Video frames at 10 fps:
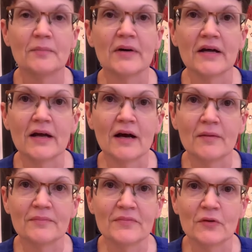But
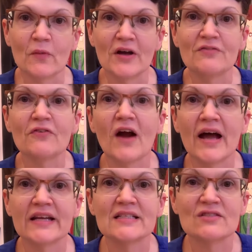the one
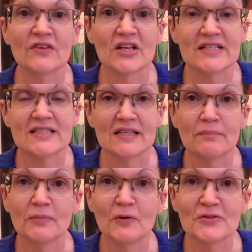Friday is very
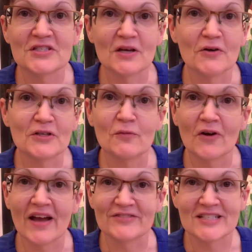simple, so you
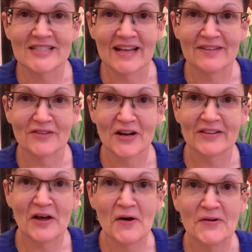won't have to stay
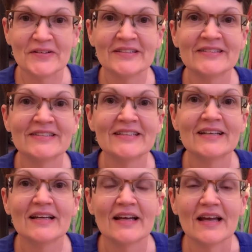very long.
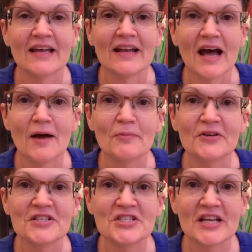And I
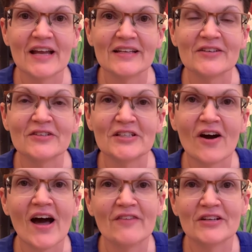appreciate you, and
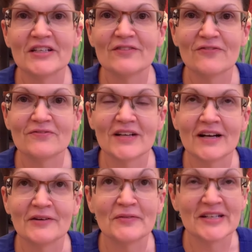y'all have a good
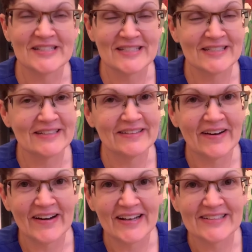Wednesday
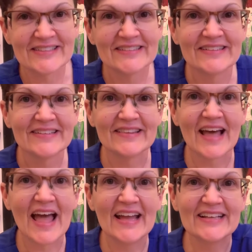night.
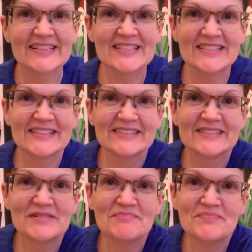Thanks.
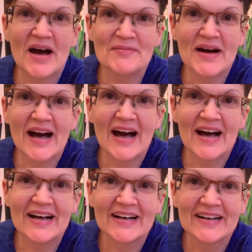
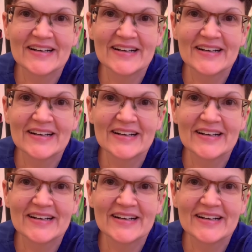Bye-bye.